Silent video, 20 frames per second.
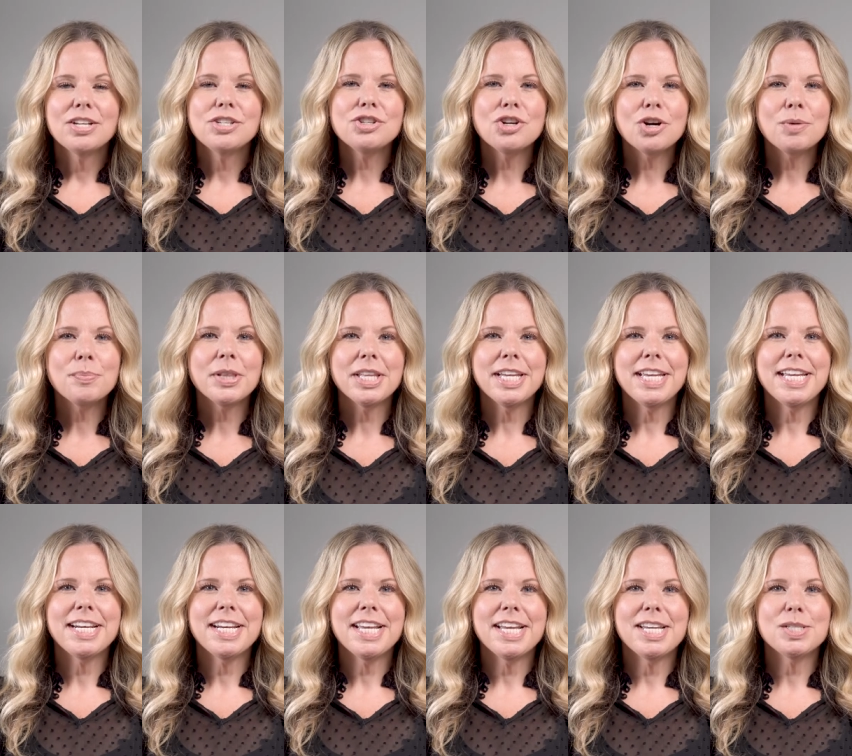
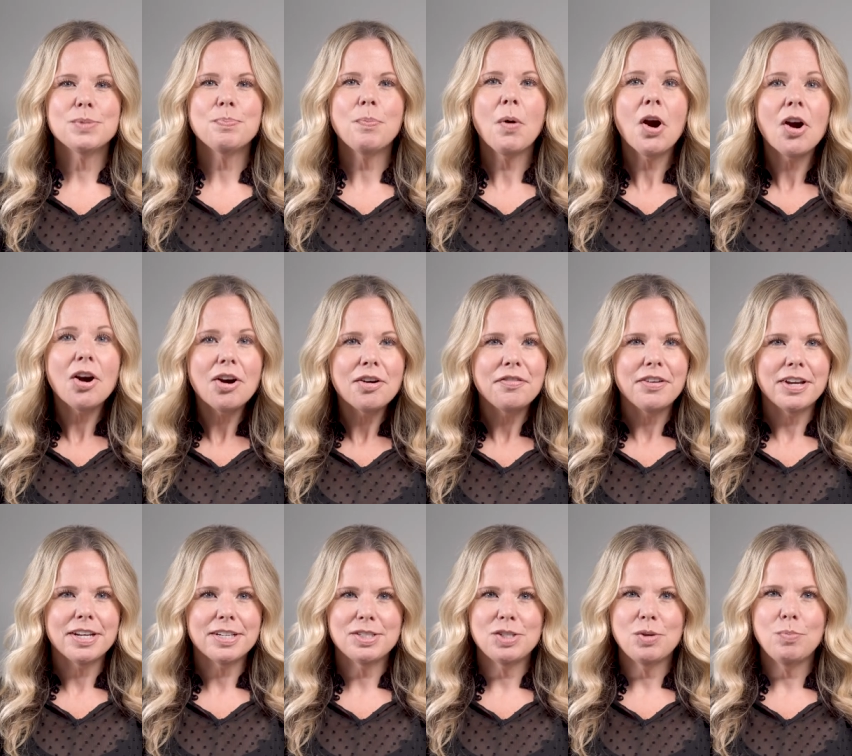Tourmaline is
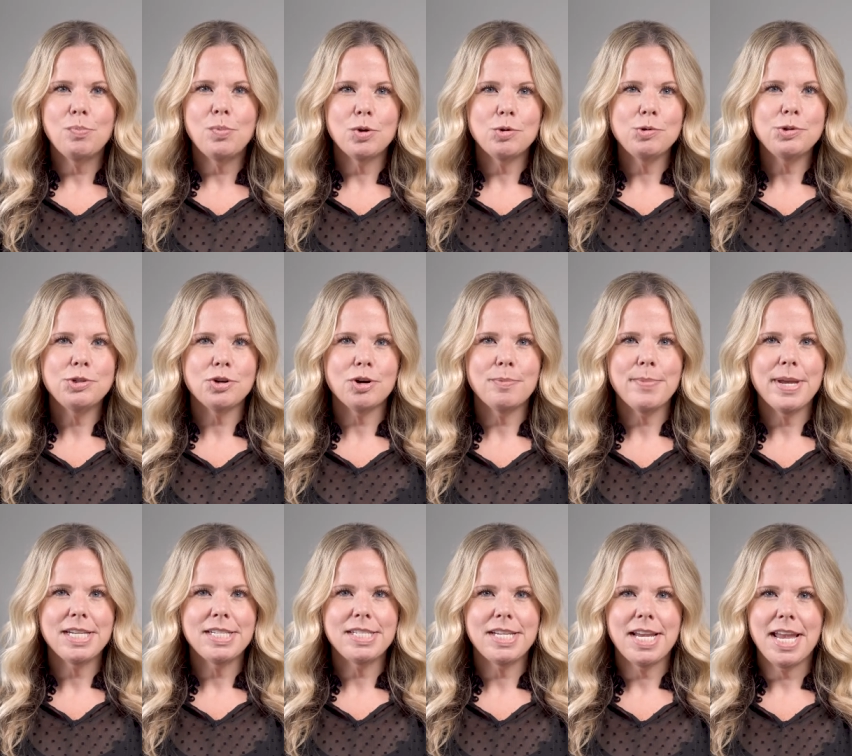perfect to boost or
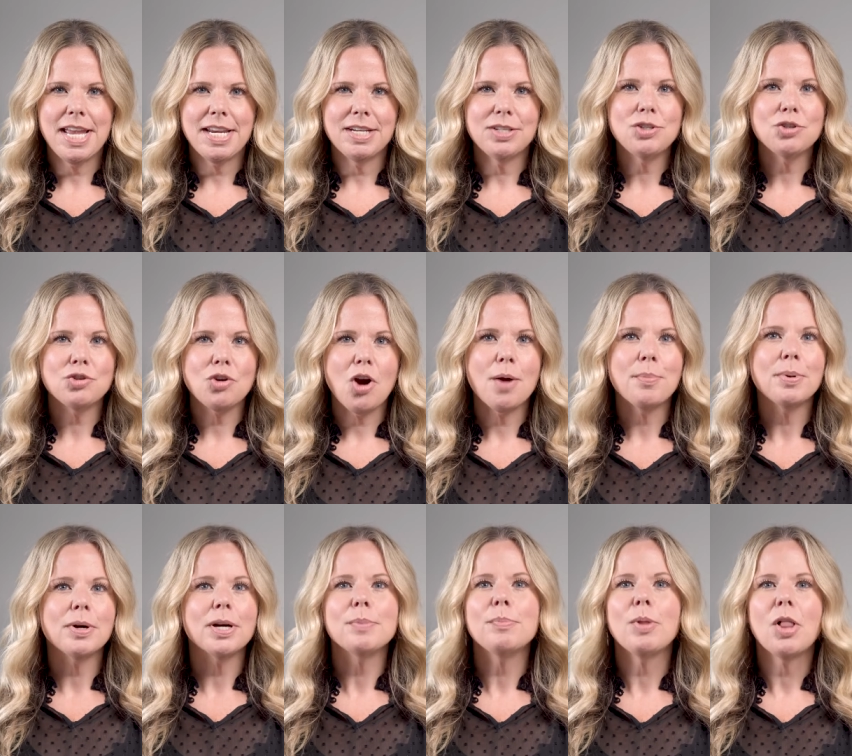maintain
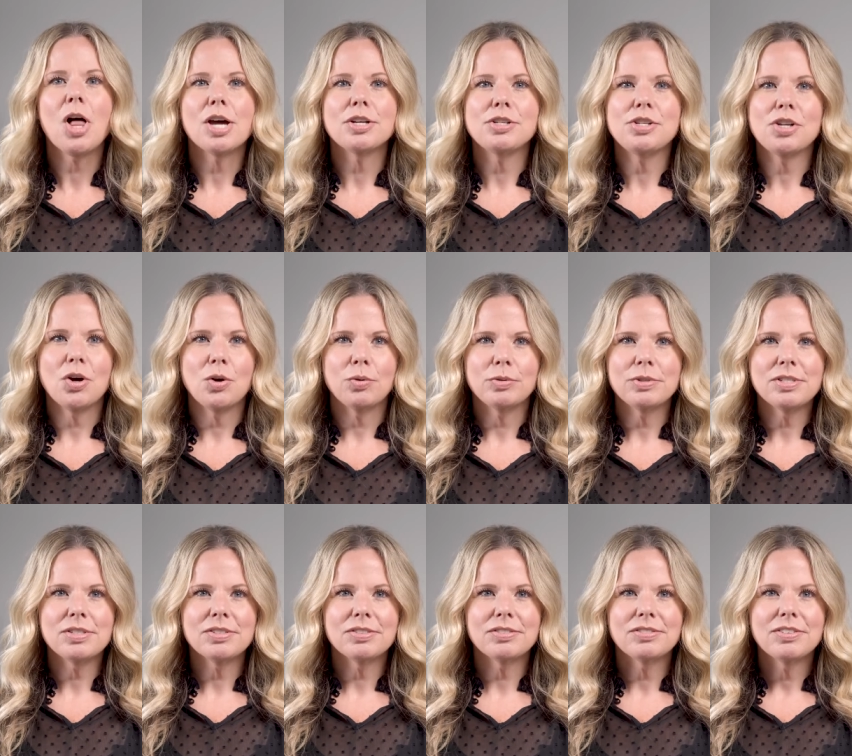strawberry blonde
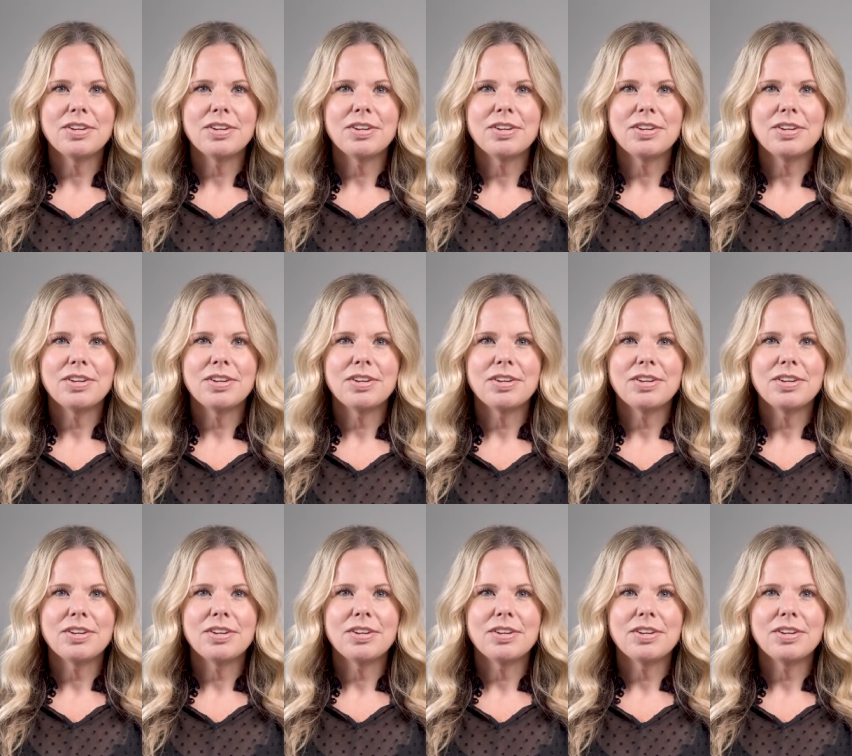tones.